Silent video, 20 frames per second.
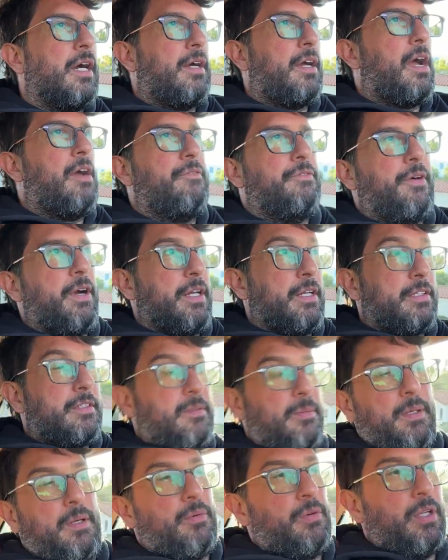I find it
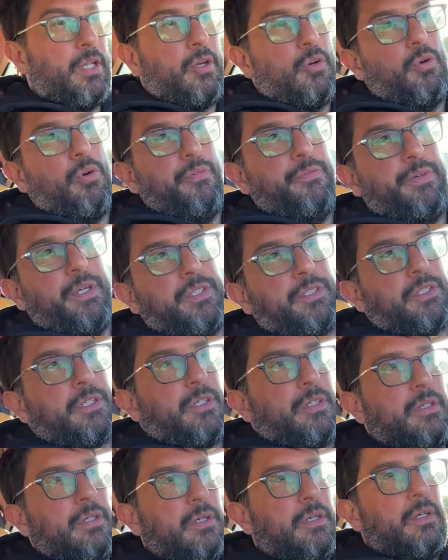to be a really cool
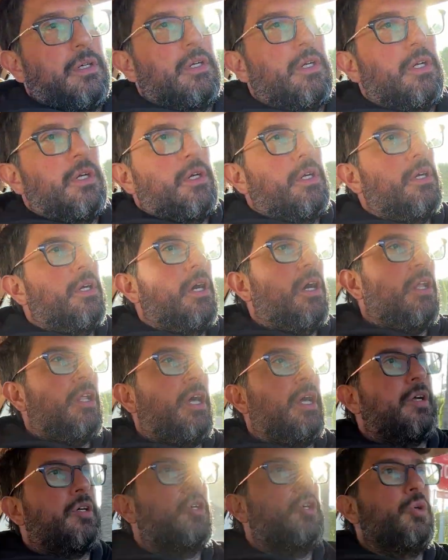feature. A
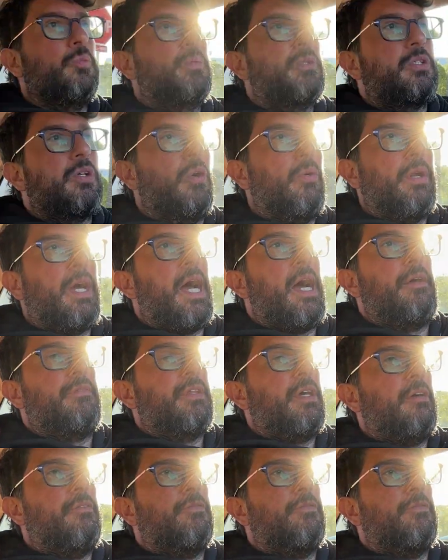lot of coupes don't have that.